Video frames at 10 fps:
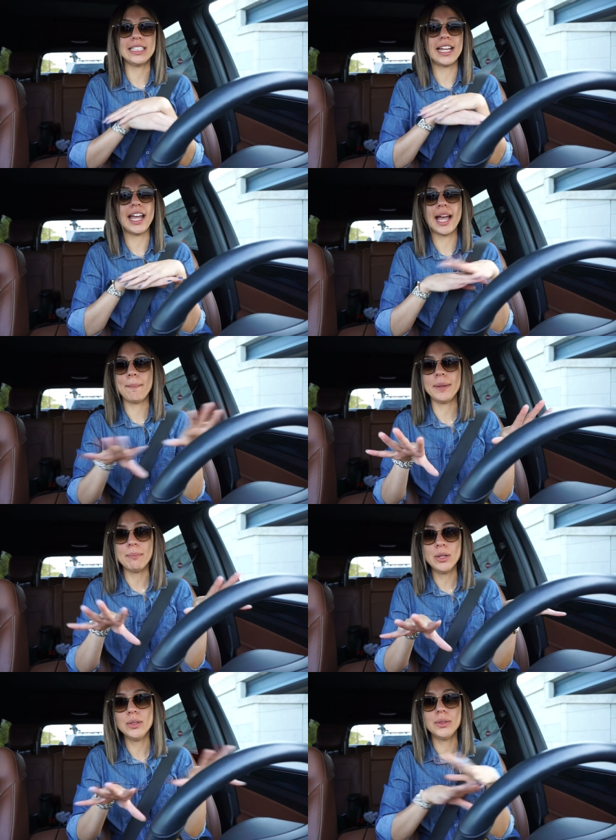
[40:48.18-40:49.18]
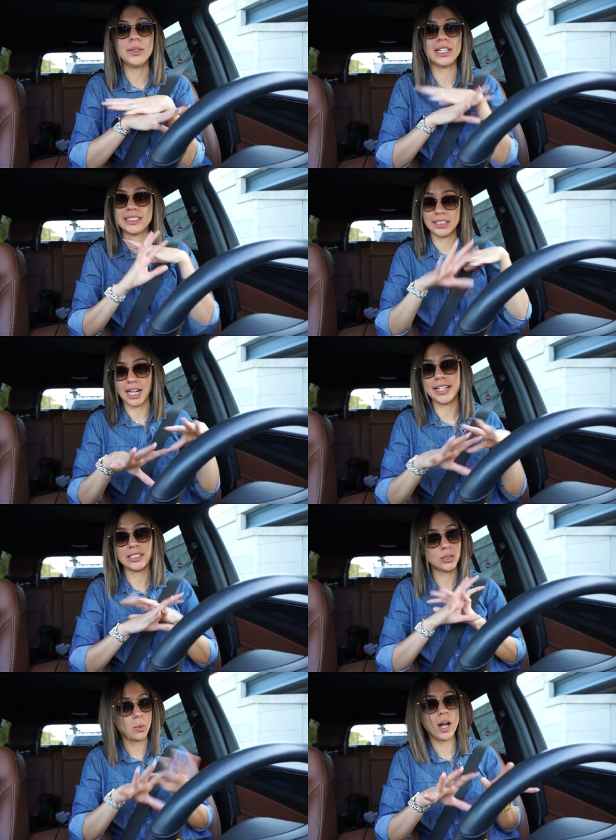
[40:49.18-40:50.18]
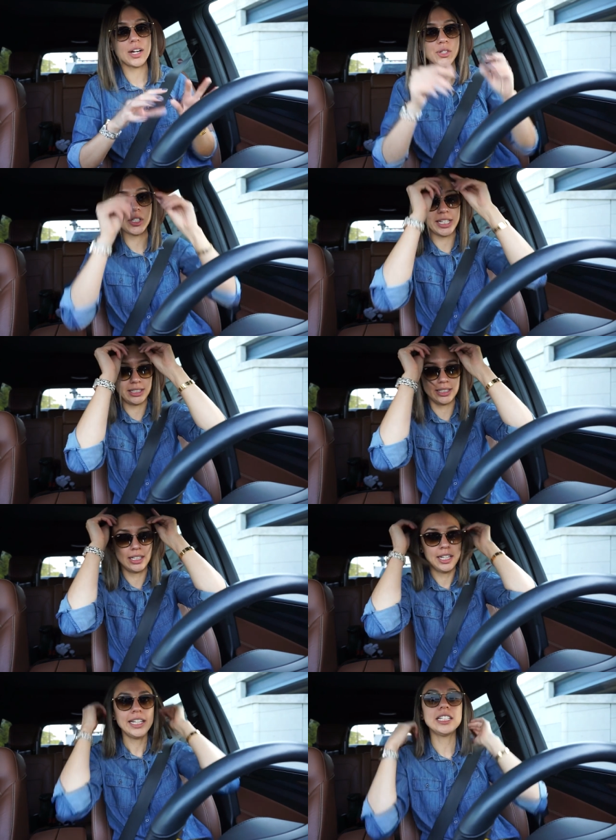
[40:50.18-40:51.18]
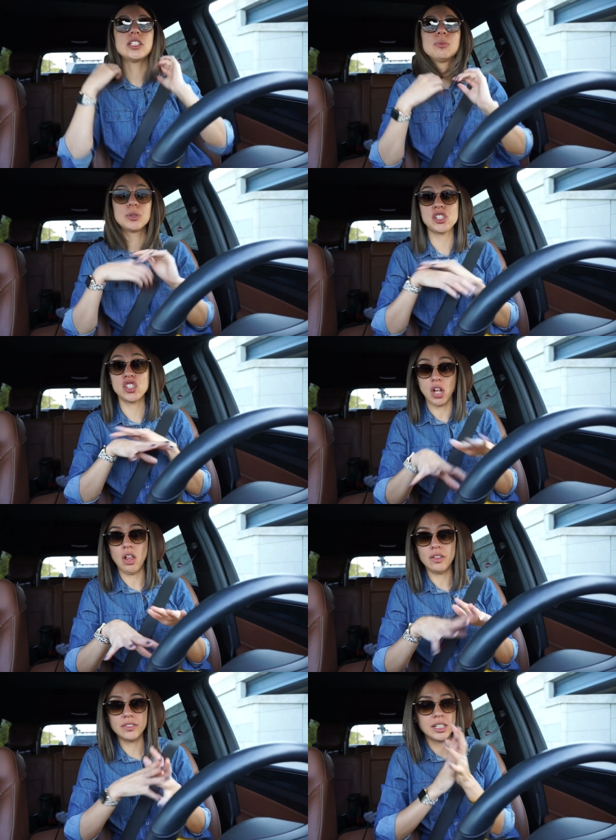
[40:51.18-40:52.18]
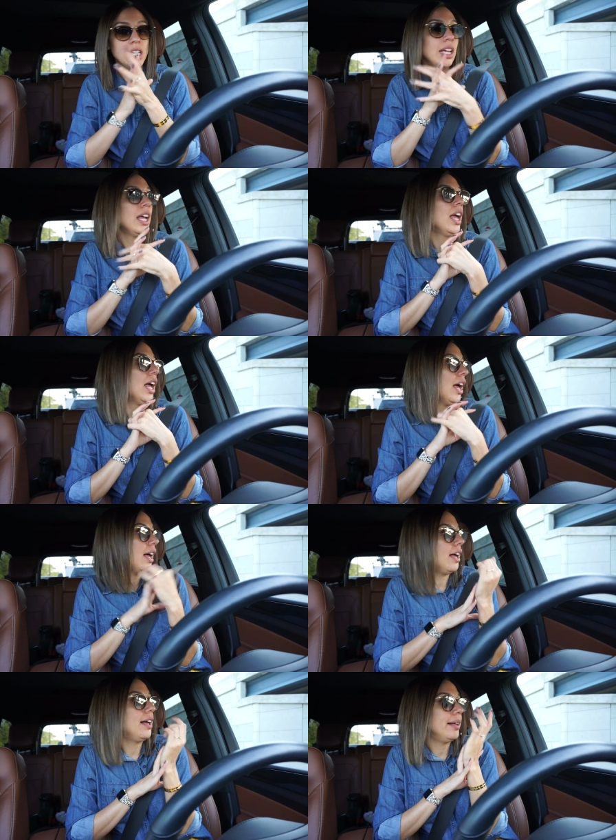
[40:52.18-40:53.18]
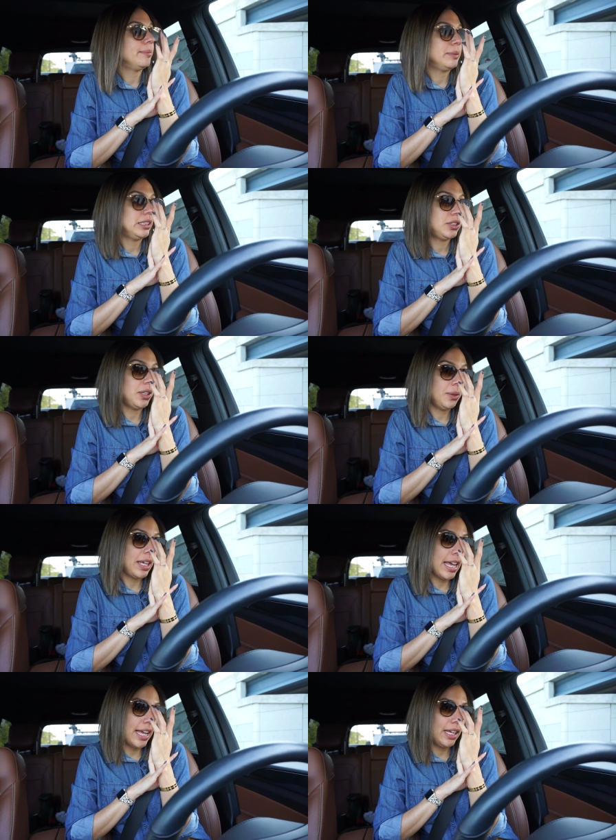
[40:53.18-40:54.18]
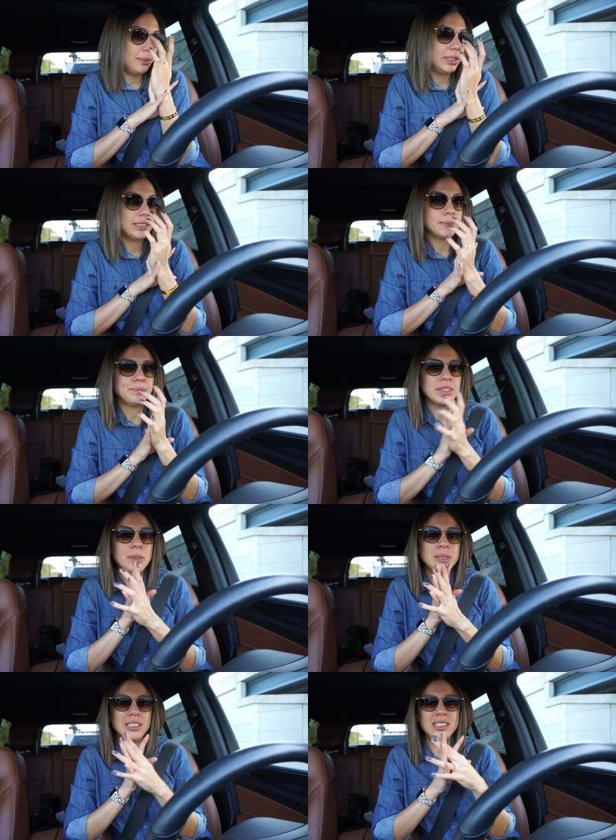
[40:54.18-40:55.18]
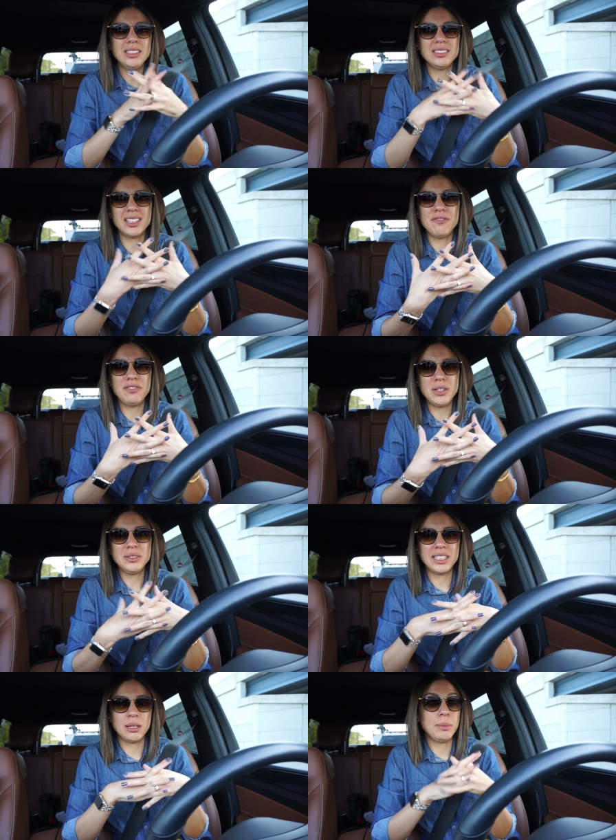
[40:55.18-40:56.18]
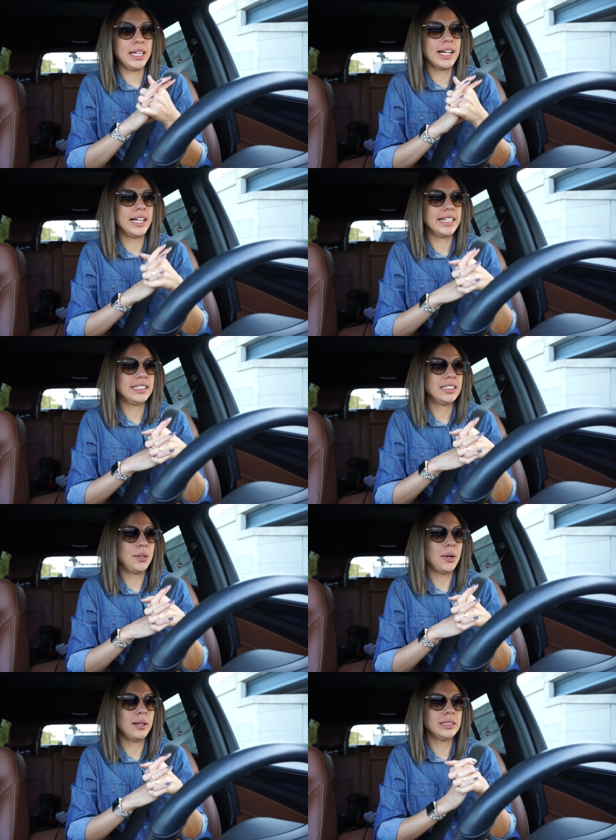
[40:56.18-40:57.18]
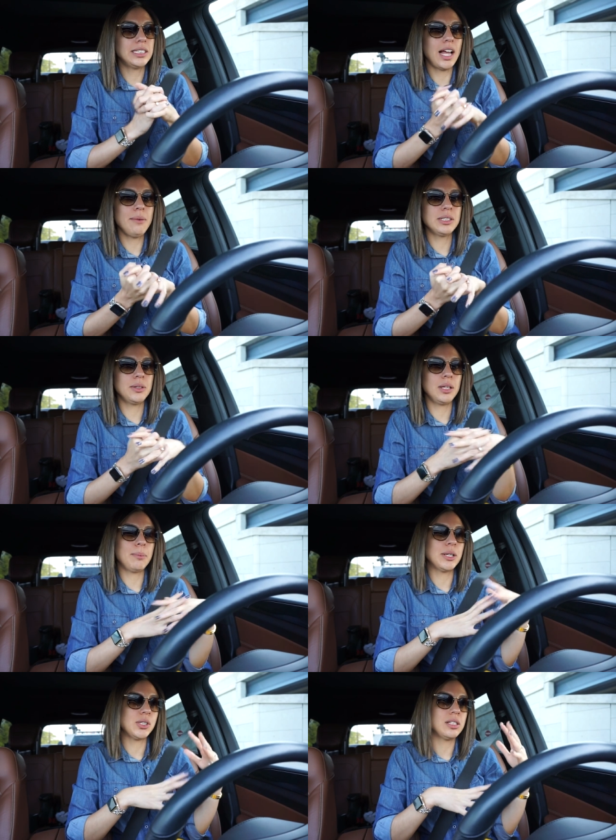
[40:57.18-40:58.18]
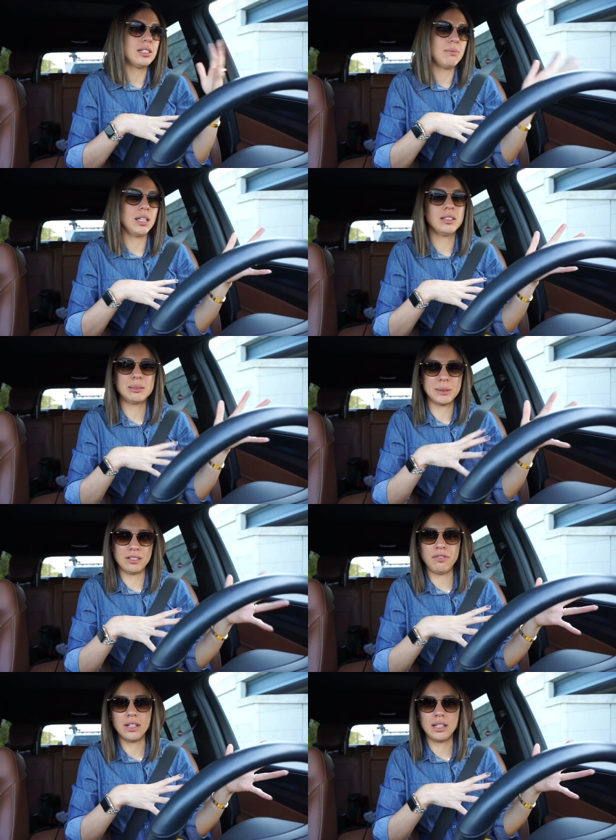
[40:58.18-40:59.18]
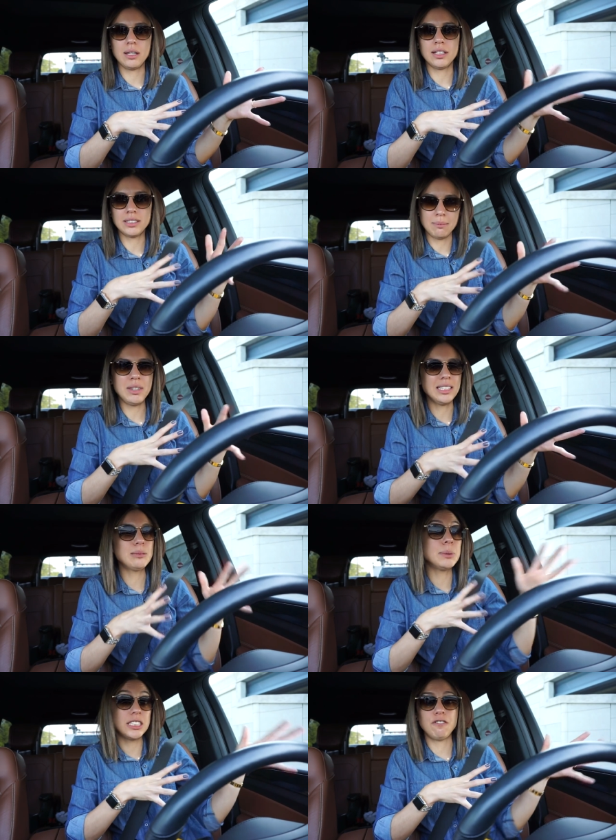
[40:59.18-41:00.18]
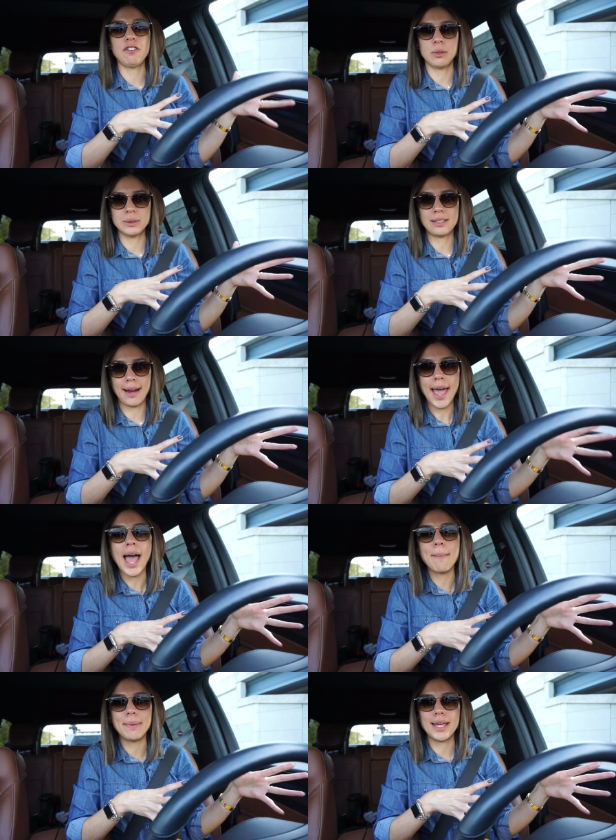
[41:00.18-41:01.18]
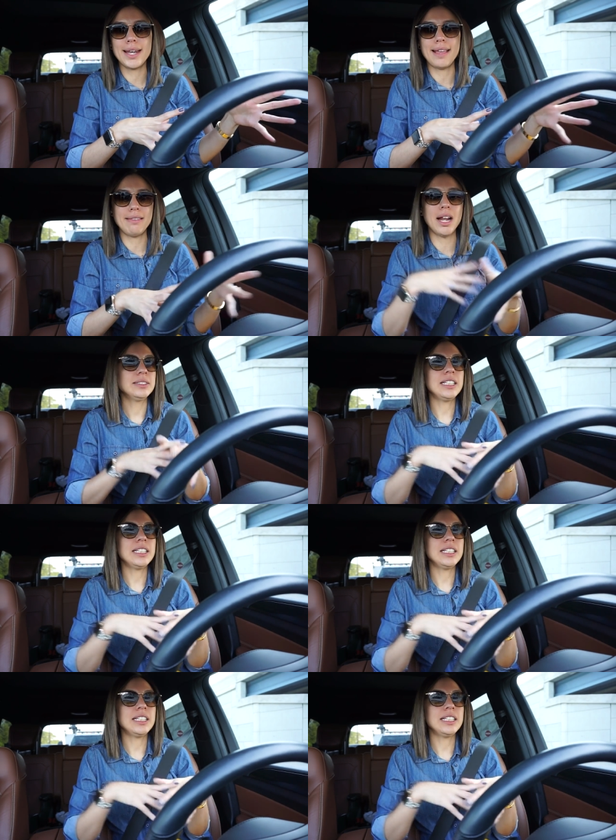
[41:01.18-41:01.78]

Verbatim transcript: in a happy mood. It's done. It's squashed. It's it's resolved. Um, so yeah, it was it was a little confusing because you know I was I was under the impression something specifically something specific was gonna happen and then I